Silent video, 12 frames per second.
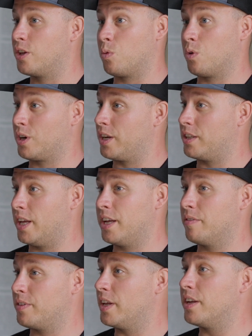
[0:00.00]
They're working
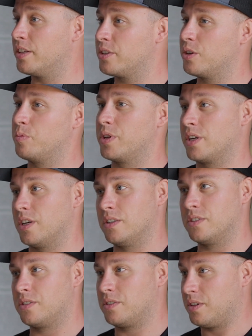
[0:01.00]
late if they need to
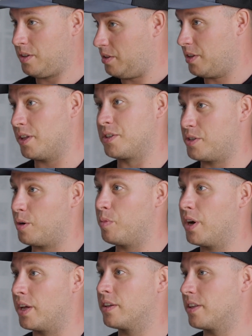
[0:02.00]
because it's their
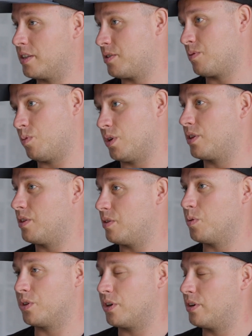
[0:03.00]
money. That's
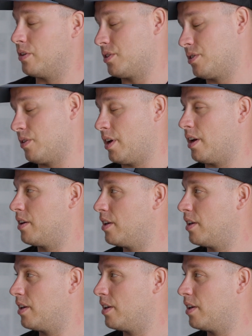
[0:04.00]
what they're doing. So yeah.